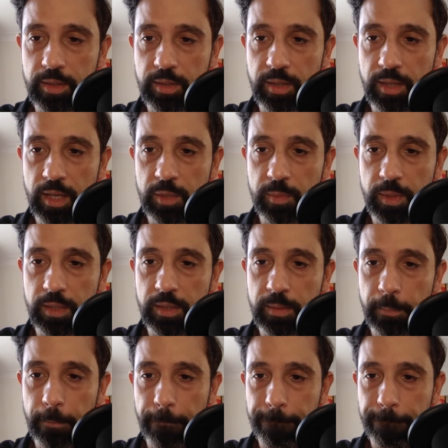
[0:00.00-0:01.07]
So there has been,
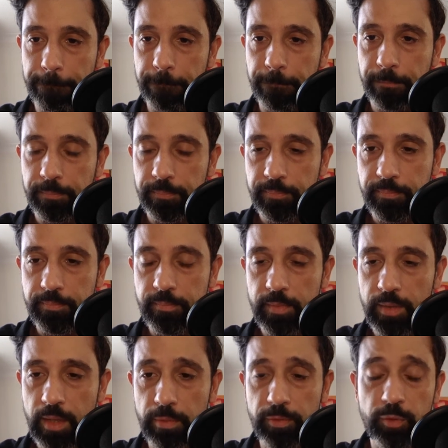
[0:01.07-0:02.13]

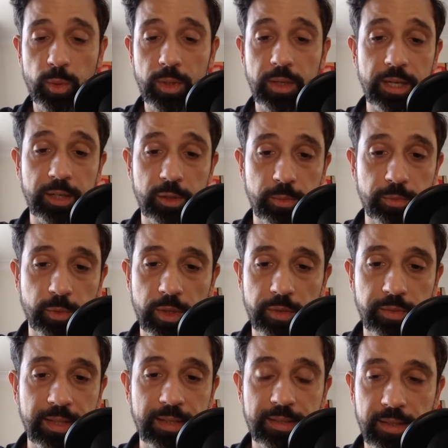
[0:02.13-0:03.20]
before we
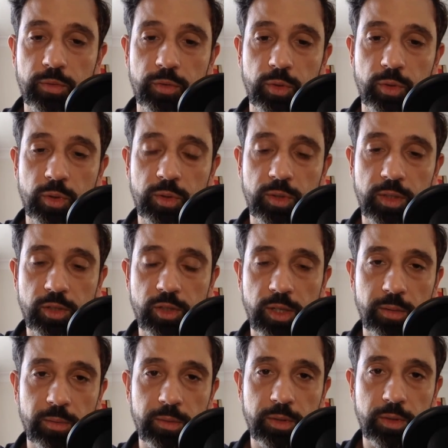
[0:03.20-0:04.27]
even get started, if you're new to the
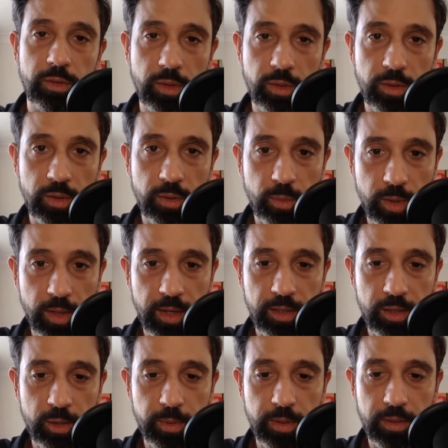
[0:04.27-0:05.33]
channel and you don't know what
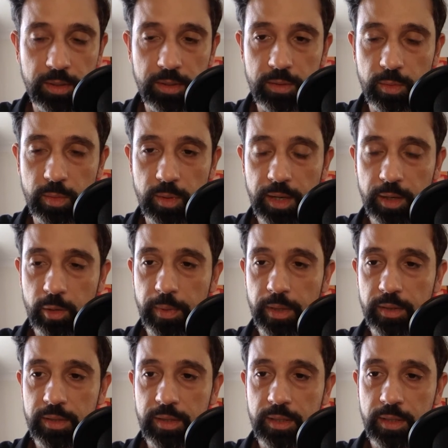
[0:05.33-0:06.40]
AQB is or
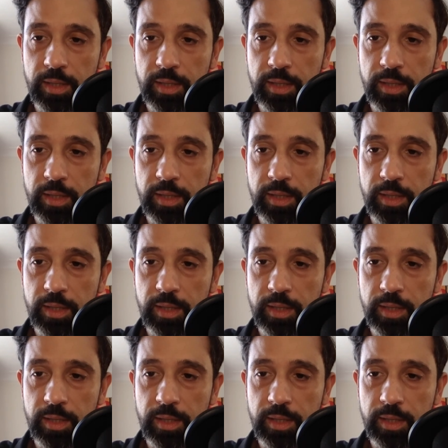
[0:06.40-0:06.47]
AquaBounty,